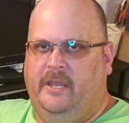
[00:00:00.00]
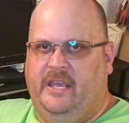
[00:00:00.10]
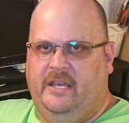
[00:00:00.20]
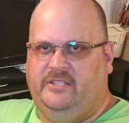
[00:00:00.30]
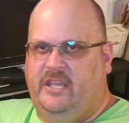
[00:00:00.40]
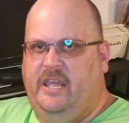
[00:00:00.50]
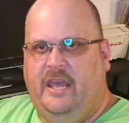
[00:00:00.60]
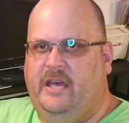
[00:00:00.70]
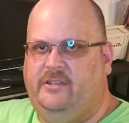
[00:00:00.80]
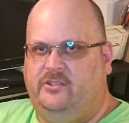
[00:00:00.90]
because
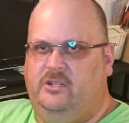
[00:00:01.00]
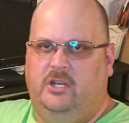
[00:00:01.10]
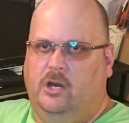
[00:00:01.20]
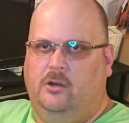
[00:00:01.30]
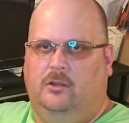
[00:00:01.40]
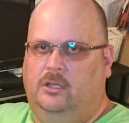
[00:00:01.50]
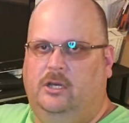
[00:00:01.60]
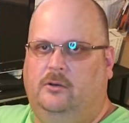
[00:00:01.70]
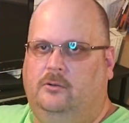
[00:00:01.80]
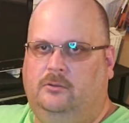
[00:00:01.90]
he has no
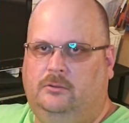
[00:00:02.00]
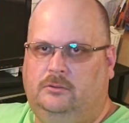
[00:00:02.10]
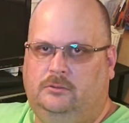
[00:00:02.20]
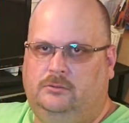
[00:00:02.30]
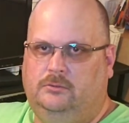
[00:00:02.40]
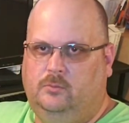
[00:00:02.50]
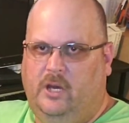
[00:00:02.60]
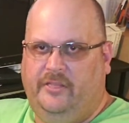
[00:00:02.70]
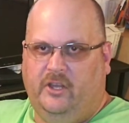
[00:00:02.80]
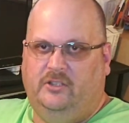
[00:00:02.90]
clue
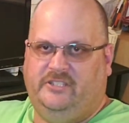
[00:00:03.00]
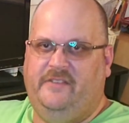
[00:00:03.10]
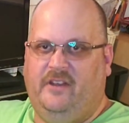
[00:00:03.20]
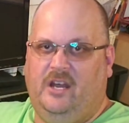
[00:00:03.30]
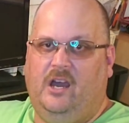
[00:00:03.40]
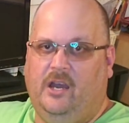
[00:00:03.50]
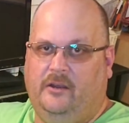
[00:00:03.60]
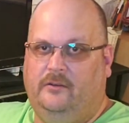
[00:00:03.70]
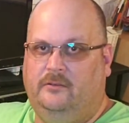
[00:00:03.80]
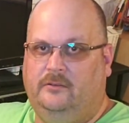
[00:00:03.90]
what those even are.